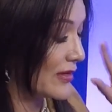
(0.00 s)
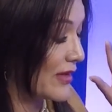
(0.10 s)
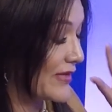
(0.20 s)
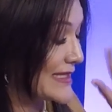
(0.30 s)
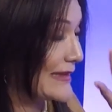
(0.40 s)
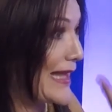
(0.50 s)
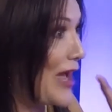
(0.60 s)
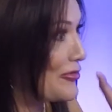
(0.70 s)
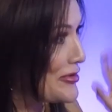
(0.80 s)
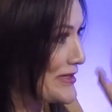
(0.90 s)
its
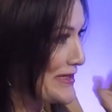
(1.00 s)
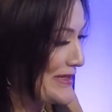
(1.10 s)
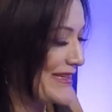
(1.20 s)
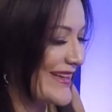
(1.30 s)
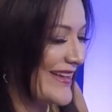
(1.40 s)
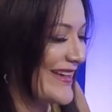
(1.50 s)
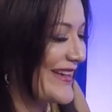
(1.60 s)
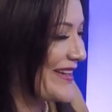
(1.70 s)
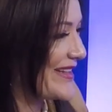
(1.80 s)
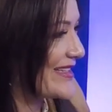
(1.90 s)
loudness
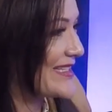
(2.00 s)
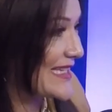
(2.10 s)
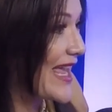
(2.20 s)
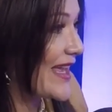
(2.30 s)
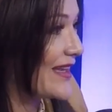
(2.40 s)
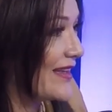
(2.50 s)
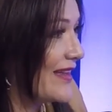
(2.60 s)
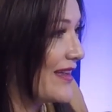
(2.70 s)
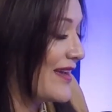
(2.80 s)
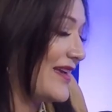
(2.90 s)
today.
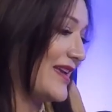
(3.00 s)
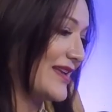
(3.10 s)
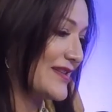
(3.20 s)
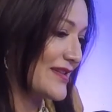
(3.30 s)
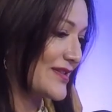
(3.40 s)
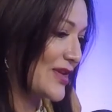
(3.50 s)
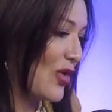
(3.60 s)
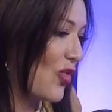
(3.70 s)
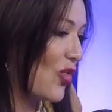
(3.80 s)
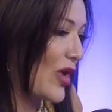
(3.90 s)
And
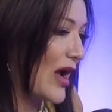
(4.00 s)
so